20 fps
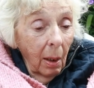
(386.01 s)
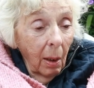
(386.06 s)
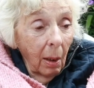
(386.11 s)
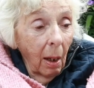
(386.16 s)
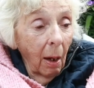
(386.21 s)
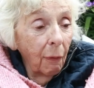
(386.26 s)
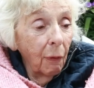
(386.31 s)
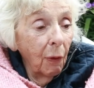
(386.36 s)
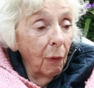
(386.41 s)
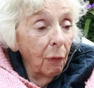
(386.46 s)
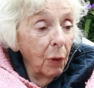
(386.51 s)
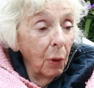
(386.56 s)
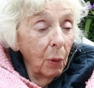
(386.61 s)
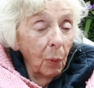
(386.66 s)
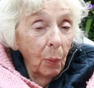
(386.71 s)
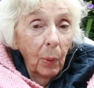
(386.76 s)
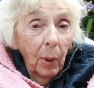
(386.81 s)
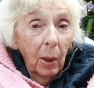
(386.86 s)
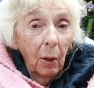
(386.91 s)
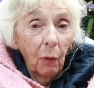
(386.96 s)
after a
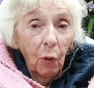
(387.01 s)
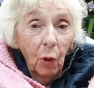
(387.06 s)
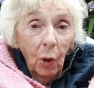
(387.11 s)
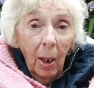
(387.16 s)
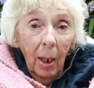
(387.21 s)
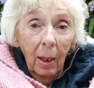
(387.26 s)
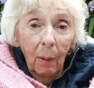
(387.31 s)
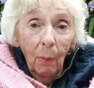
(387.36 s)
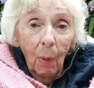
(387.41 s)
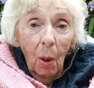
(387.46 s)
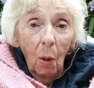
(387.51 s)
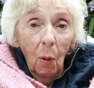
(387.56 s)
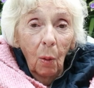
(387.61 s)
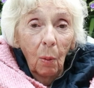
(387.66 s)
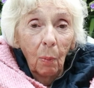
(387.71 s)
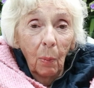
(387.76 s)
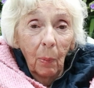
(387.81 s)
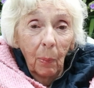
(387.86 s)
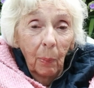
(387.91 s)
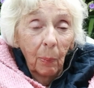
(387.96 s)
few weeks she came
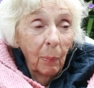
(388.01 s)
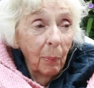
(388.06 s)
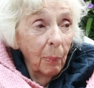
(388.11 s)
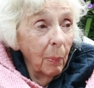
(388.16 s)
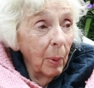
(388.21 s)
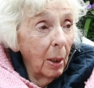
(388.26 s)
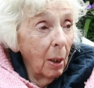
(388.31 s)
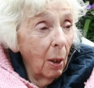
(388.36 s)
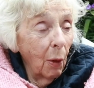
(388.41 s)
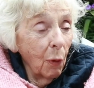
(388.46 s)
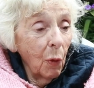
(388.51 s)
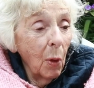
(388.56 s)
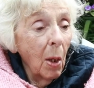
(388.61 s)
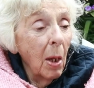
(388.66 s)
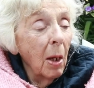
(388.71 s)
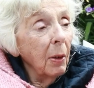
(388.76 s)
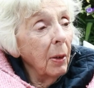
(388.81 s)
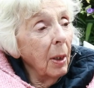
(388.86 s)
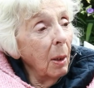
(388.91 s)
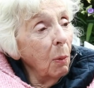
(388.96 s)
home because
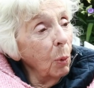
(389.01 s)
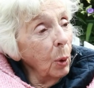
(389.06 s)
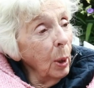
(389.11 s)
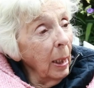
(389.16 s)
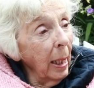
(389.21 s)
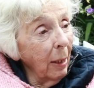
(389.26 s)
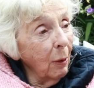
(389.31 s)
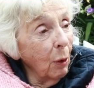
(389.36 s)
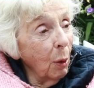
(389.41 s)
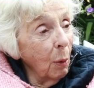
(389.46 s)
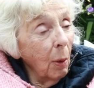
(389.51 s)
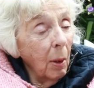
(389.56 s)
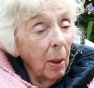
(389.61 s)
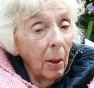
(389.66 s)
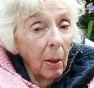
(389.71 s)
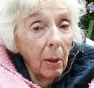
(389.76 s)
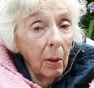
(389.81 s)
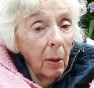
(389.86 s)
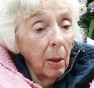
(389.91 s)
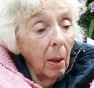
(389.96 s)
they wouldn't let her
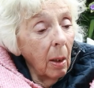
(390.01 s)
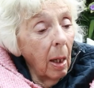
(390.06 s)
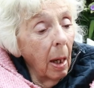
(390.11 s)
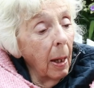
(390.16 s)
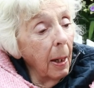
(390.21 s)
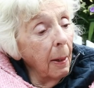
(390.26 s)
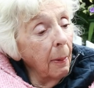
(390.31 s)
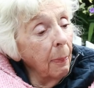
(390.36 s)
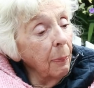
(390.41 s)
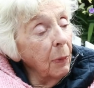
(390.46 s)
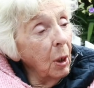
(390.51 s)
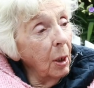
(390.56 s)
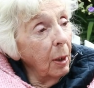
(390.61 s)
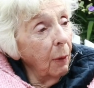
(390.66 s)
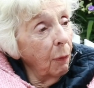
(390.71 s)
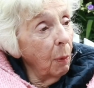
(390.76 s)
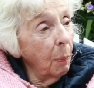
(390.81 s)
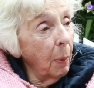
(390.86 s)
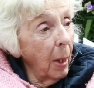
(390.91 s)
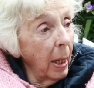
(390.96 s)

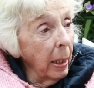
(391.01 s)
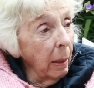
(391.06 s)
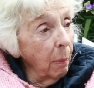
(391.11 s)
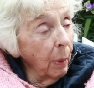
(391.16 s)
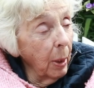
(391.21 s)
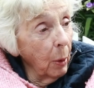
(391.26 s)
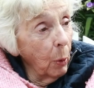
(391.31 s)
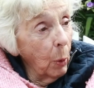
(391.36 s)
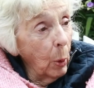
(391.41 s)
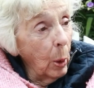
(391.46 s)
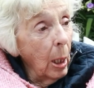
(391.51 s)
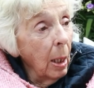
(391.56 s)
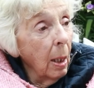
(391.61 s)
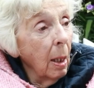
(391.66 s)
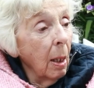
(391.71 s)
deliver babies.